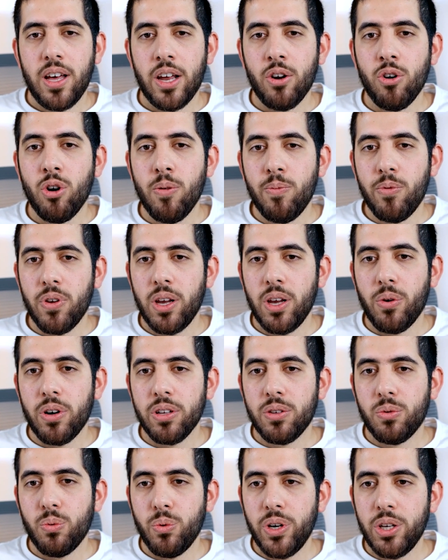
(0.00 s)
And hopefully
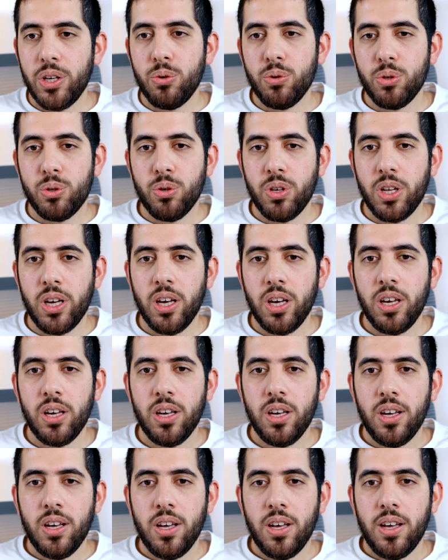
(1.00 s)
what we do today,
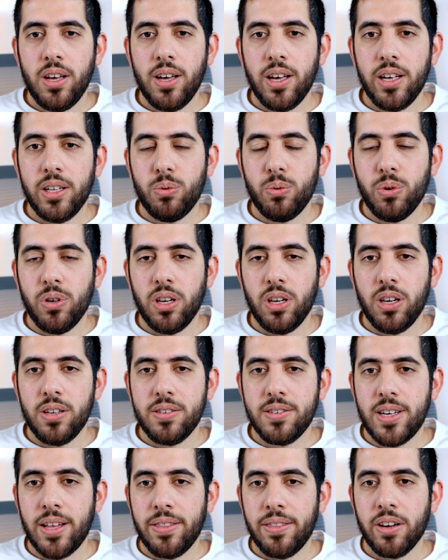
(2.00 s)
it will
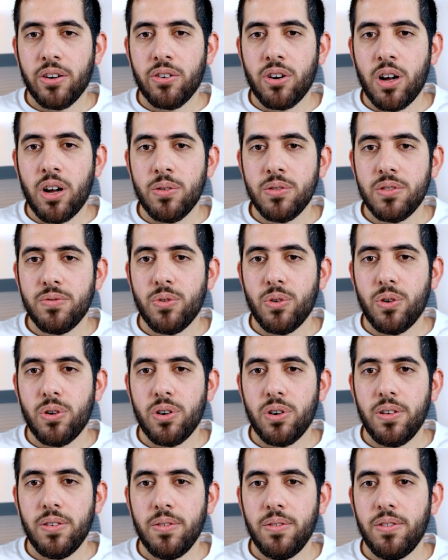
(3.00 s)
set the grounds
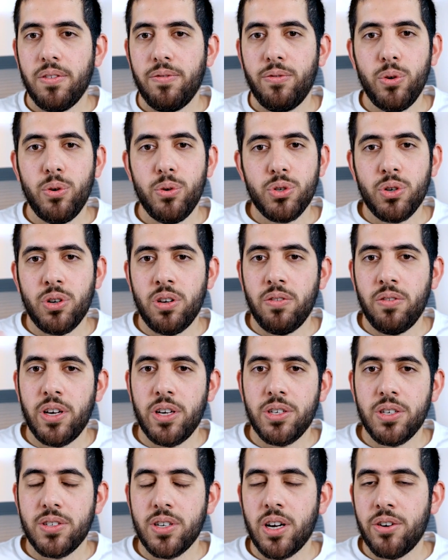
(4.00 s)
for future
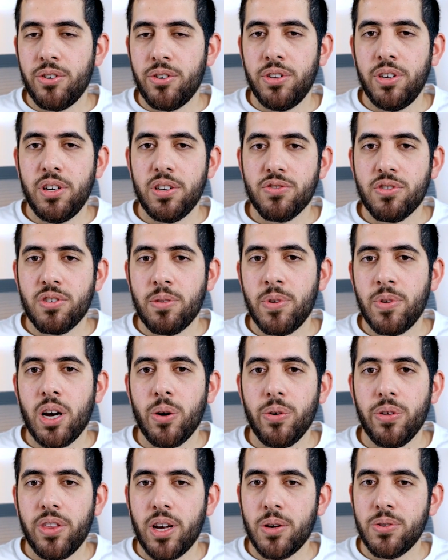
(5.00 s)
innovations 100 years from
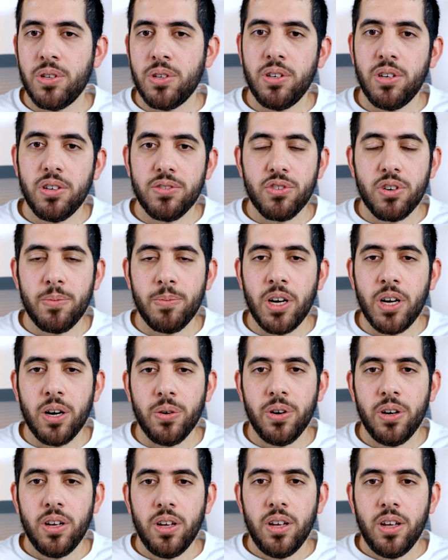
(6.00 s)
now, 1,000 years from
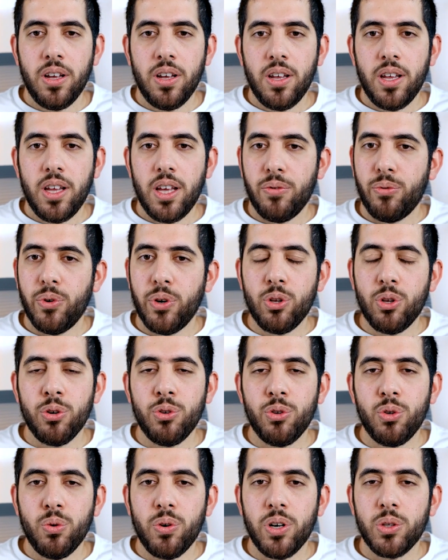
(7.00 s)
now. If we
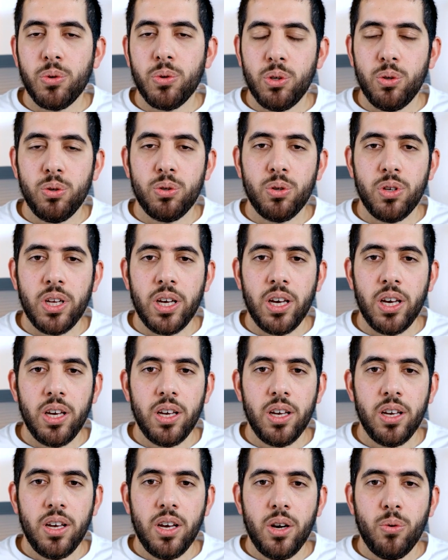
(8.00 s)
don't do what we do today,
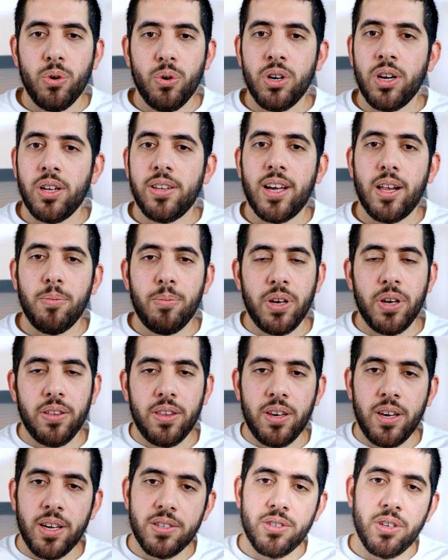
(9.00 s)
we're not helping
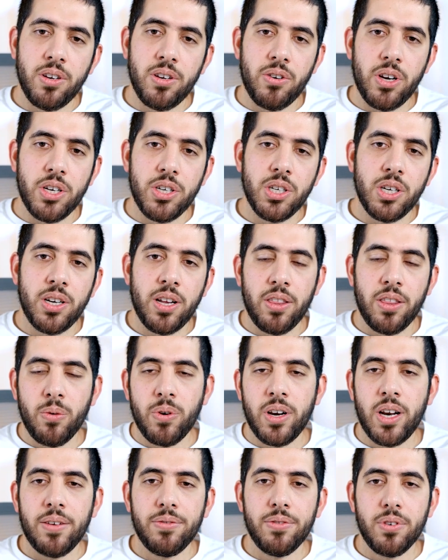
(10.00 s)
the next generation and the
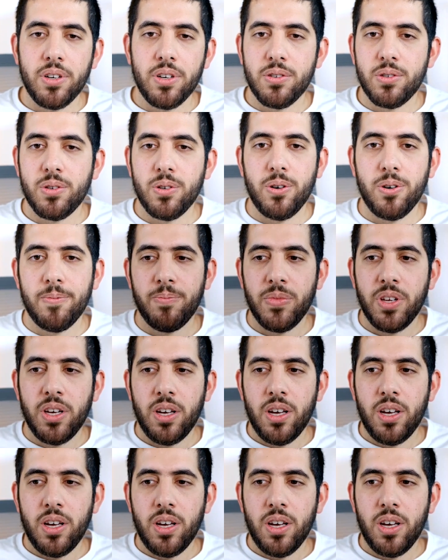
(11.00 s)
one after it. So